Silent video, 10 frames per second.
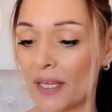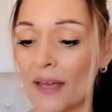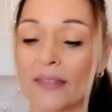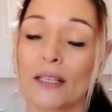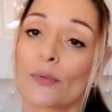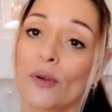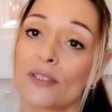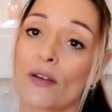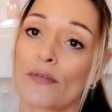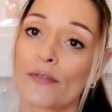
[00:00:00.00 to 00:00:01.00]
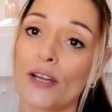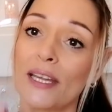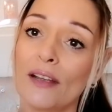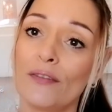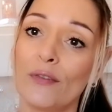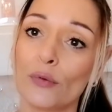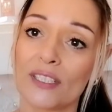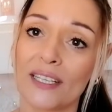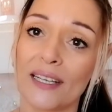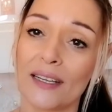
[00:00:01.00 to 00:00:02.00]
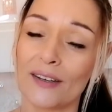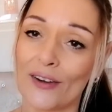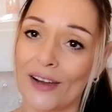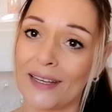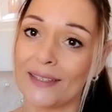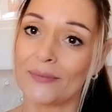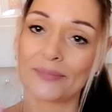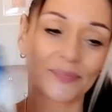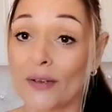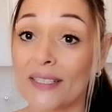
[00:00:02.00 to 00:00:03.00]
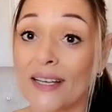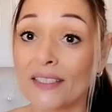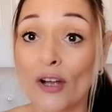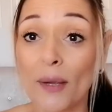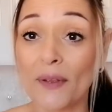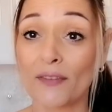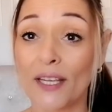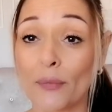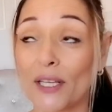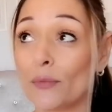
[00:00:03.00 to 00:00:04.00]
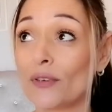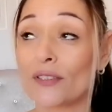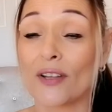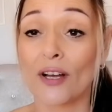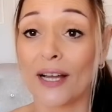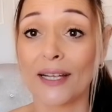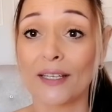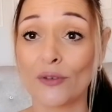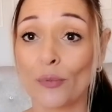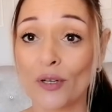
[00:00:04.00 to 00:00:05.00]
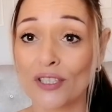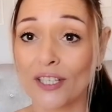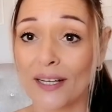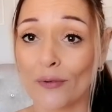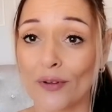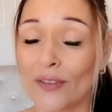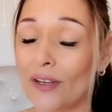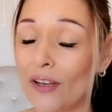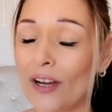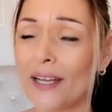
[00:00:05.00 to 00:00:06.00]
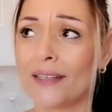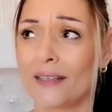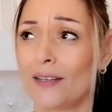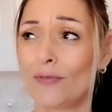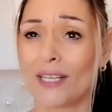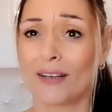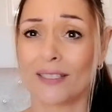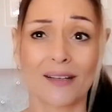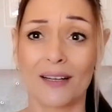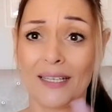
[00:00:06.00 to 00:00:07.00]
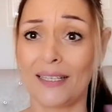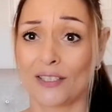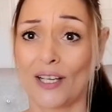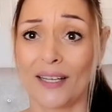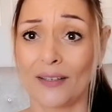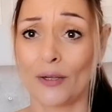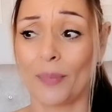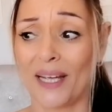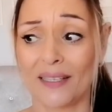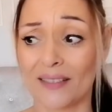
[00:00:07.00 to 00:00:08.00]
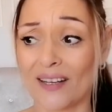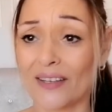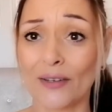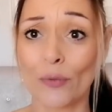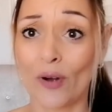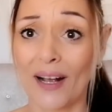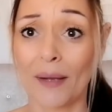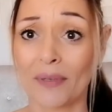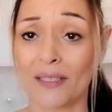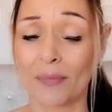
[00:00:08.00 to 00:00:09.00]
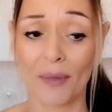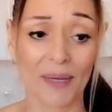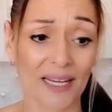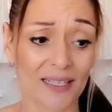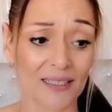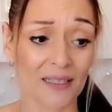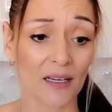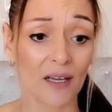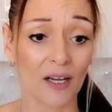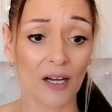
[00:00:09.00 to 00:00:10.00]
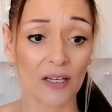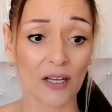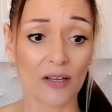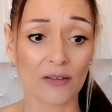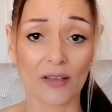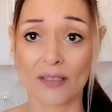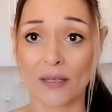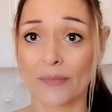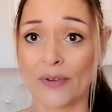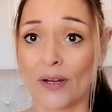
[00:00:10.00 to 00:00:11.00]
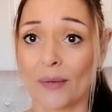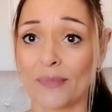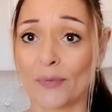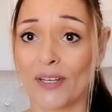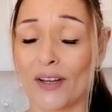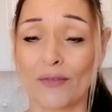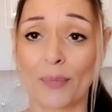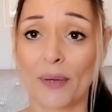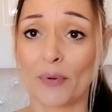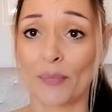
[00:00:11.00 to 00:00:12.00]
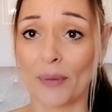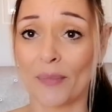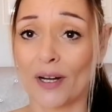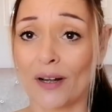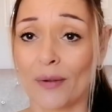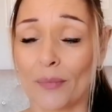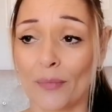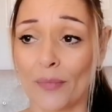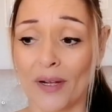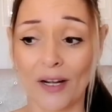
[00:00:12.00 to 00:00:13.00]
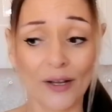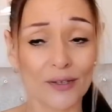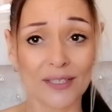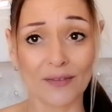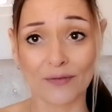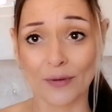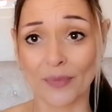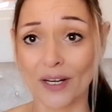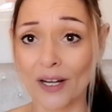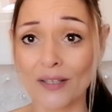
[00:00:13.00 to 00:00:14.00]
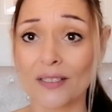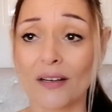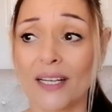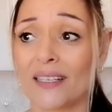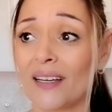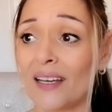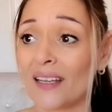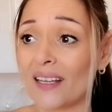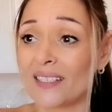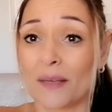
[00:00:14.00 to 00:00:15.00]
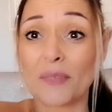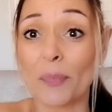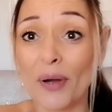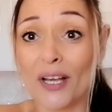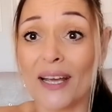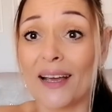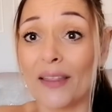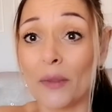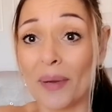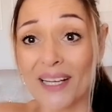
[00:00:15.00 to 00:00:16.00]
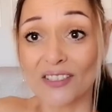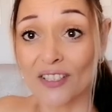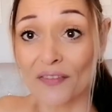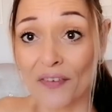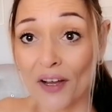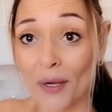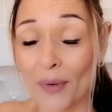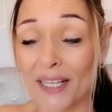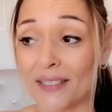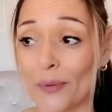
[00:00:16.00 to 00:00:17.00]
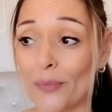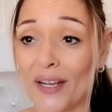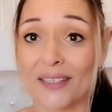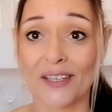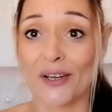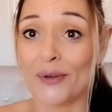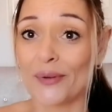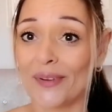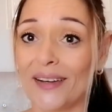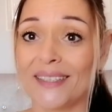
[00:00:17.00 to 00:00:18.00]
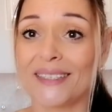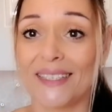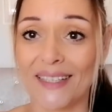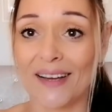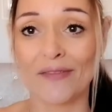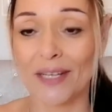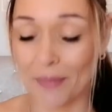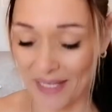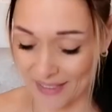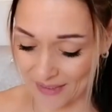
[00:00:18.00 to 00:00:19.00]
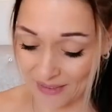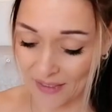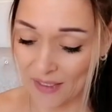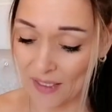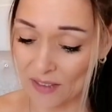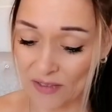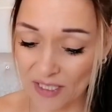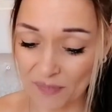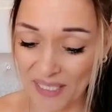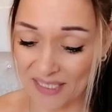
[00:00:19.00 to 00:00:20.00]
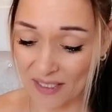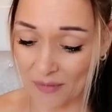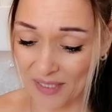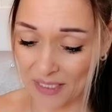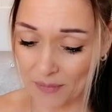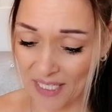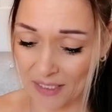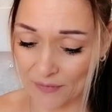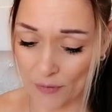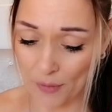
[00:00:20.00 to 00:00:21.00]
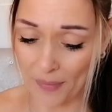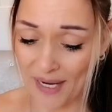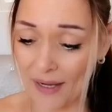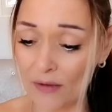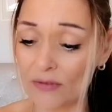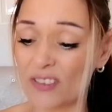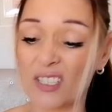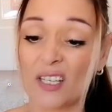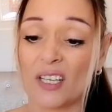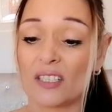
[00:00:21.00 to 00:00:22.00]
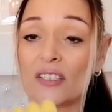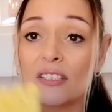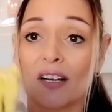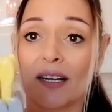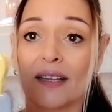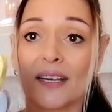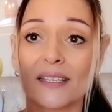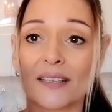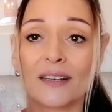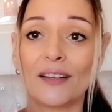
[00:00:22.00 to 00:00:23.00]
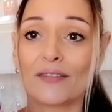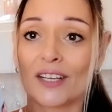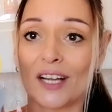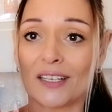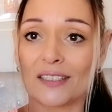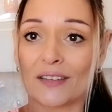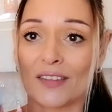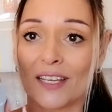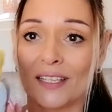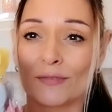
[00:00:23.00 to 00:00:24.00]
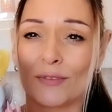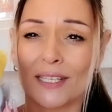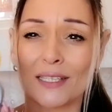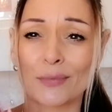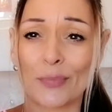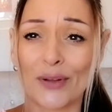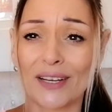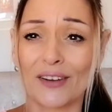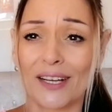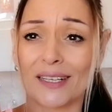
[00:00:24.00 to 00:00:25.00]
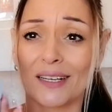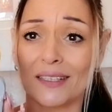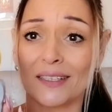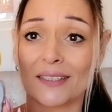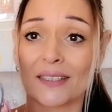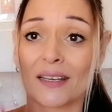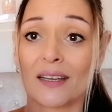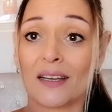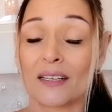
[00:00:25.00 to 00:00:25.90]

But yeah, this was £3.49. So it's that time of year when you want to start hanging your washing out on the line, and I realised I literally had no pegs. I don't know what happened to my pegs. I know that sometimes when other people bring my clothes in from the clothesline, they seem to pull it and the pegs just fly away somewhere, so I didn't have any pegs. So I just picked up these pegs for £1, just like this. I love the colours of these, really spring-like colours.